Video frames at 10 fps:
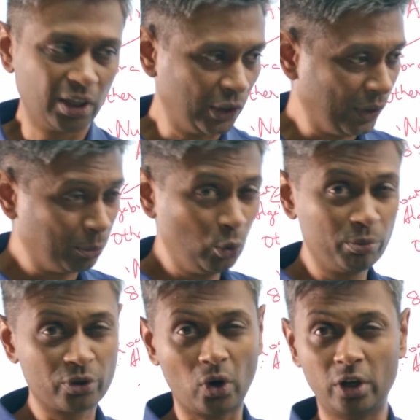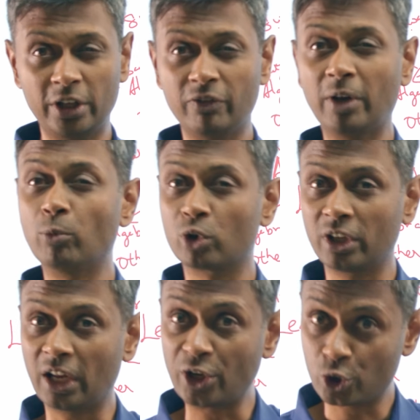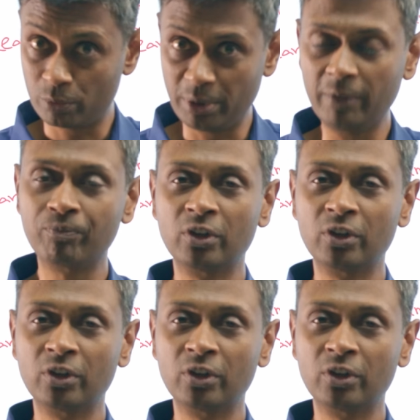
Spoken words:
Now I'm doom scrolling way more than I should be.